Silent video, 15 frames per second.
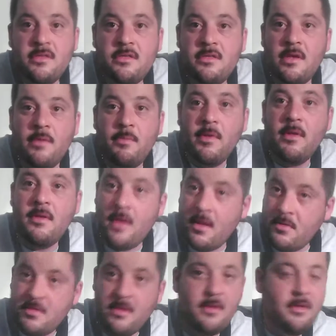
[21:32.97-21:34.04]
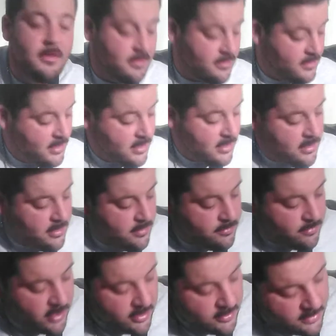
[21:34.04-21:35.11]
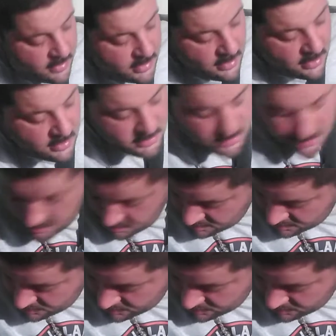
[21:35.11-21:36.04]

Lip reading: is something now, see? Brand new guitar, so I gotta